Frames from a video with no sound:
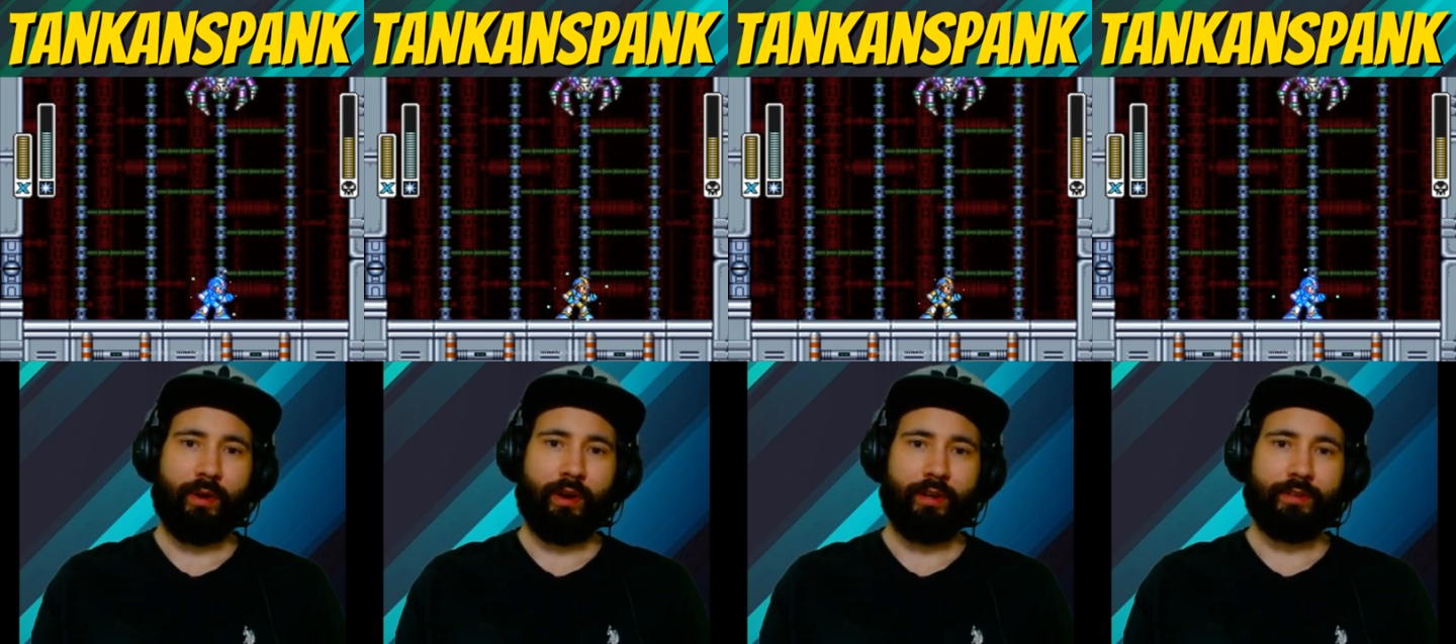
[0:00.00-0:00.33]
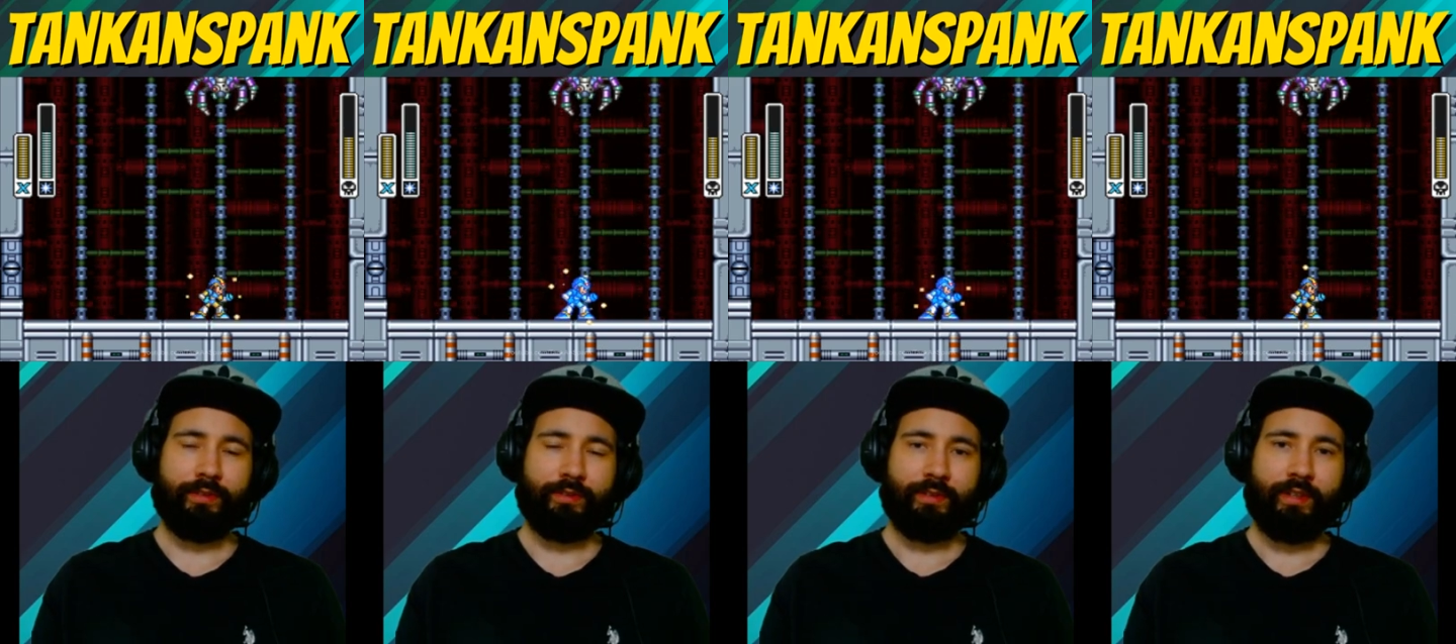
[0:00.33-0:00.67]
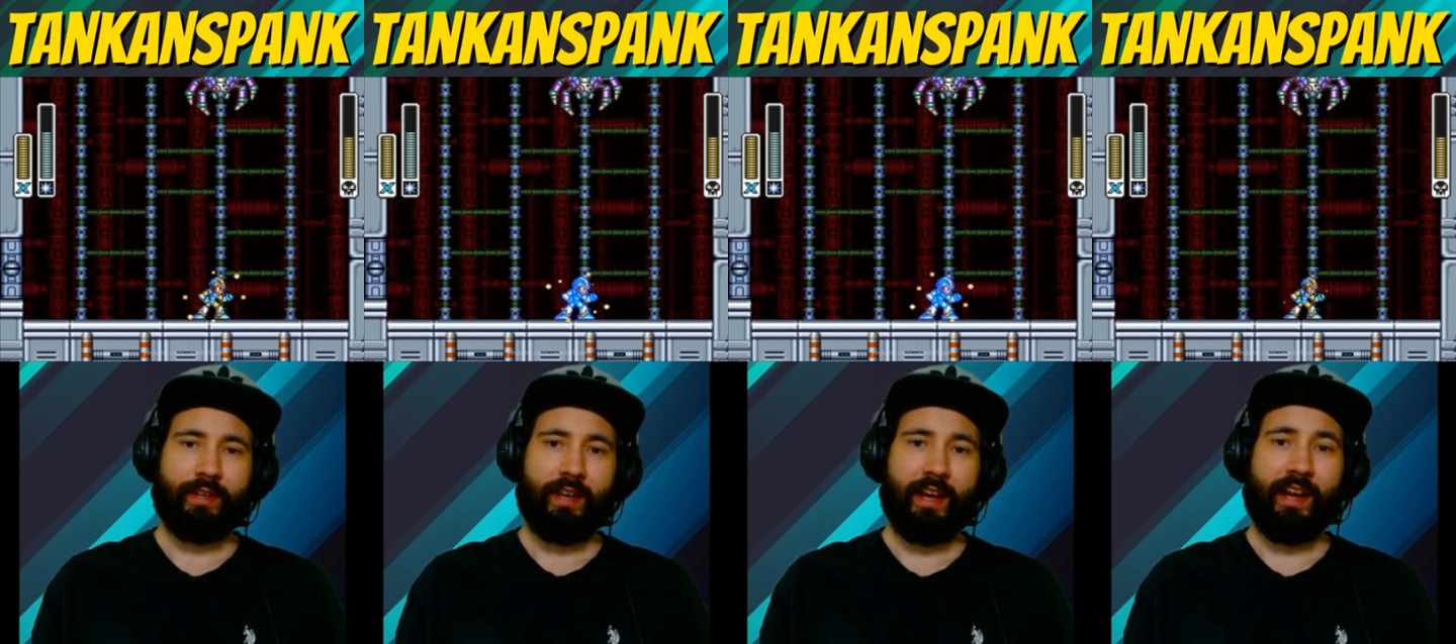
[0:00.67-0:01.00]
bars
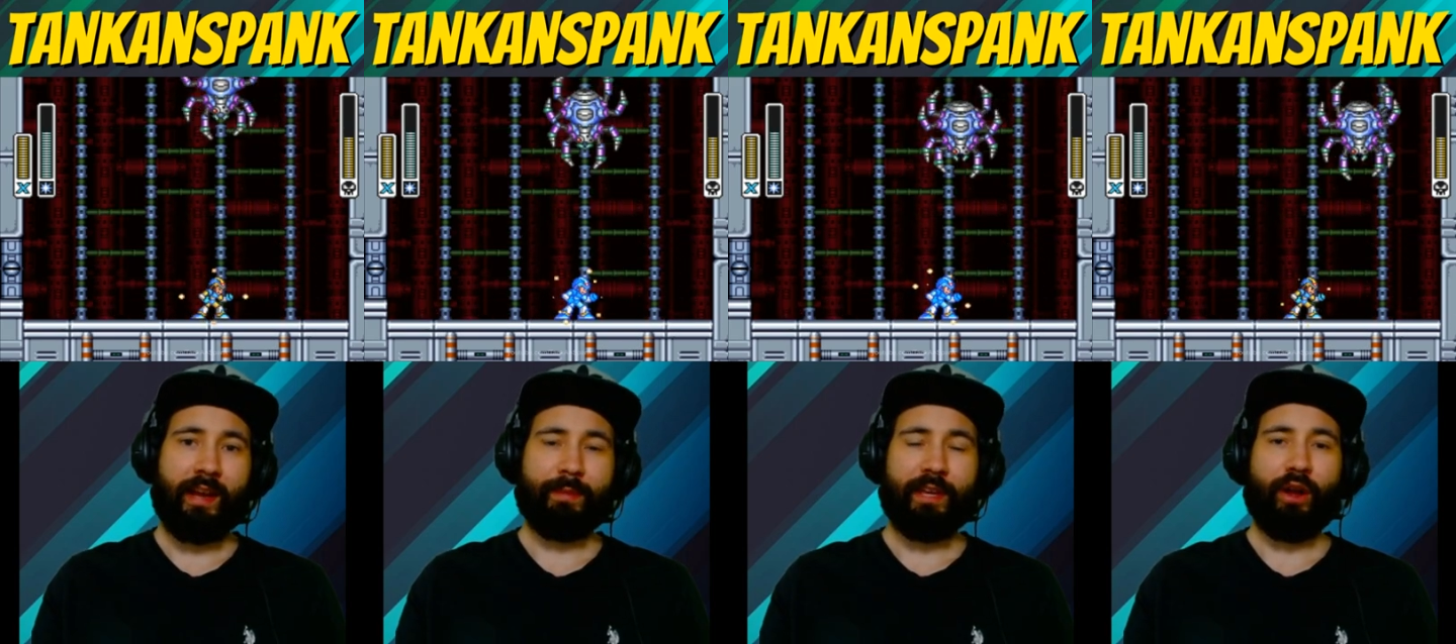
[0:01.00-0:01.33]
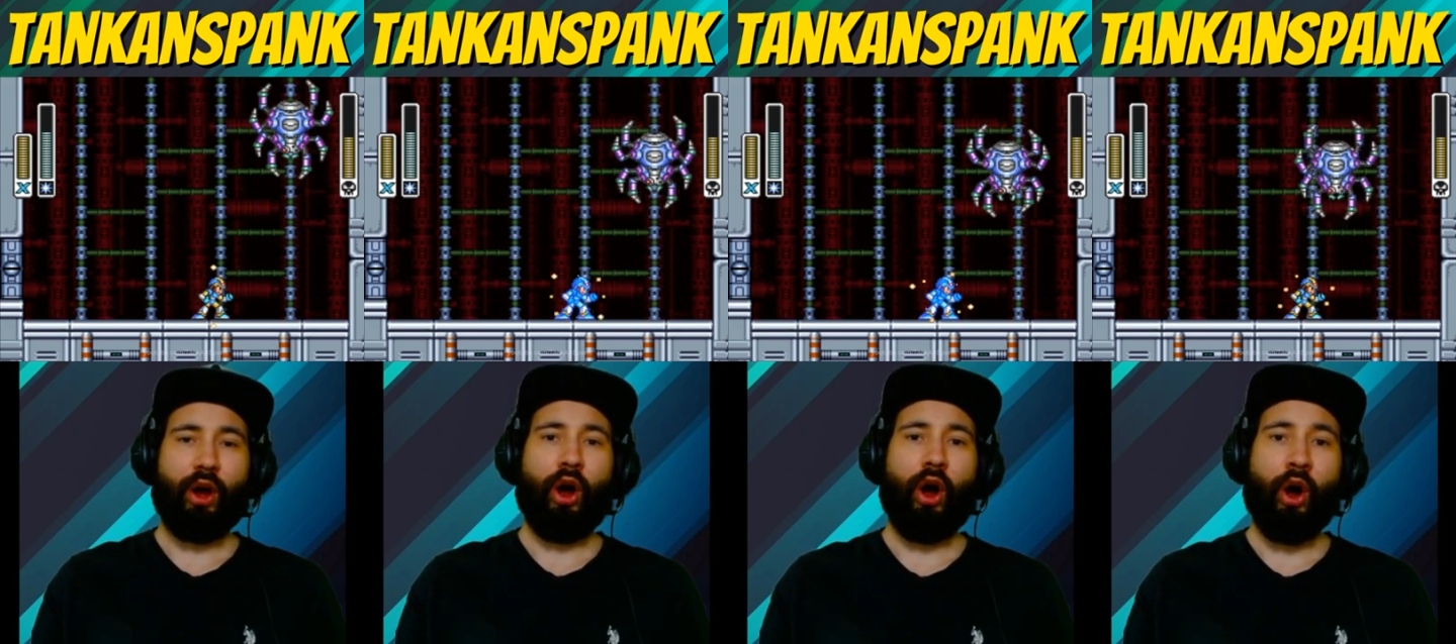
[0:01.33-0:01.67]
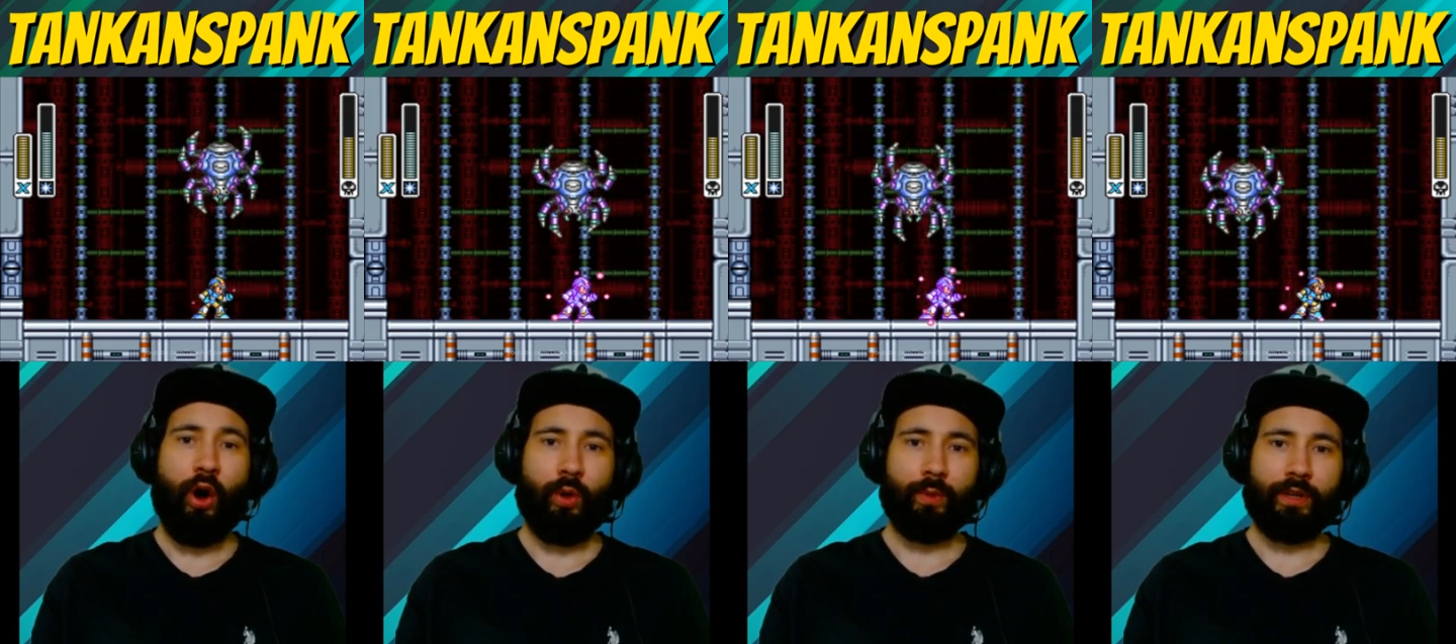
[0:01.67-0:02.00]
and I mean
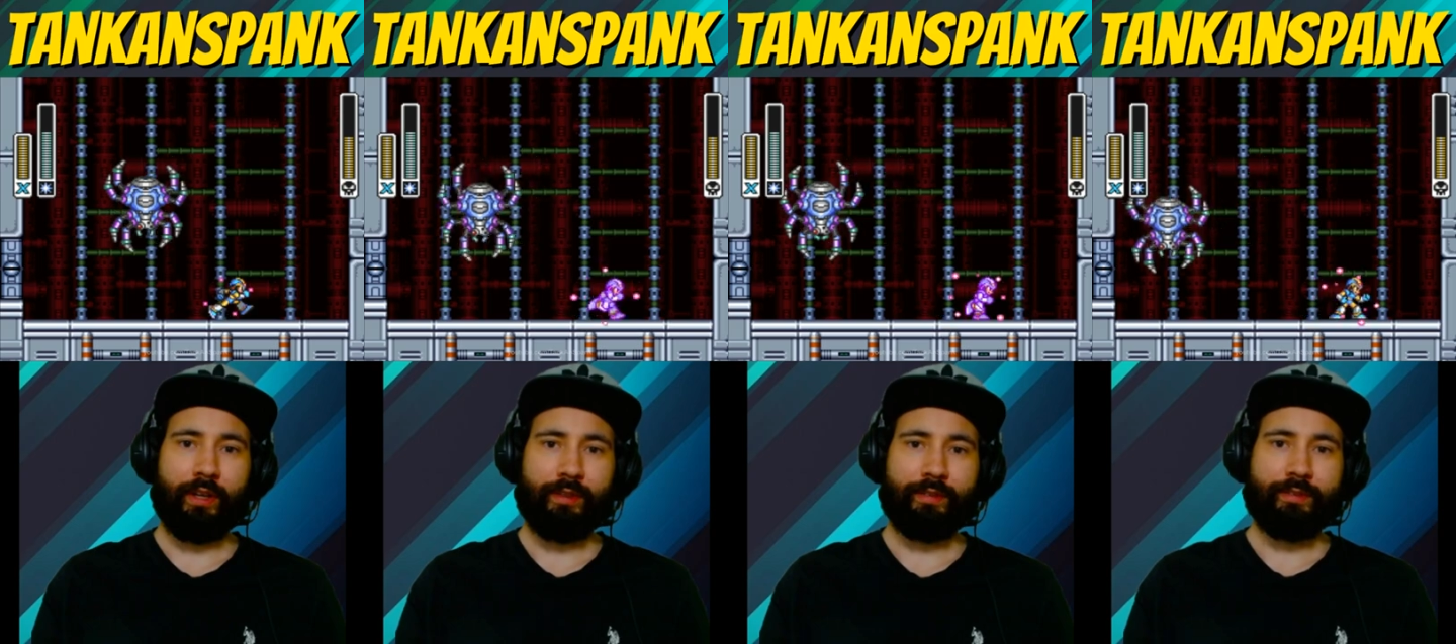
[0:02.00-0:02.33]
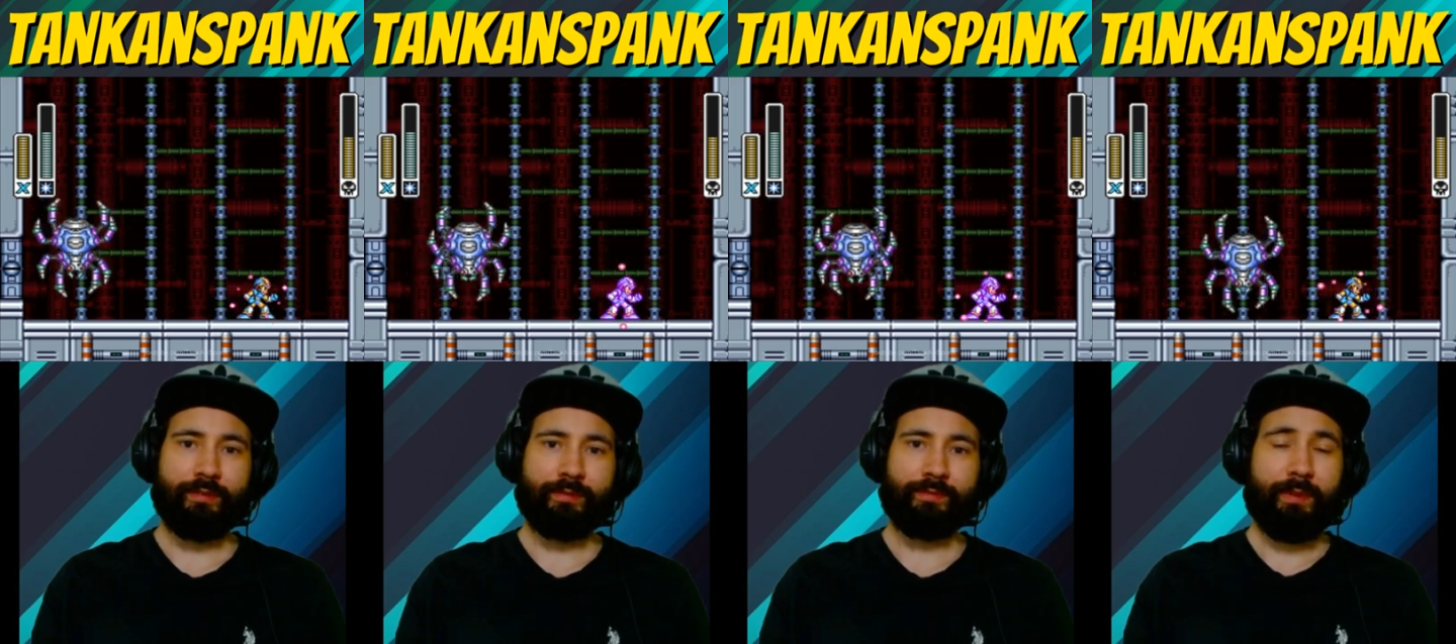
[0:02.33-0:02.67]
always.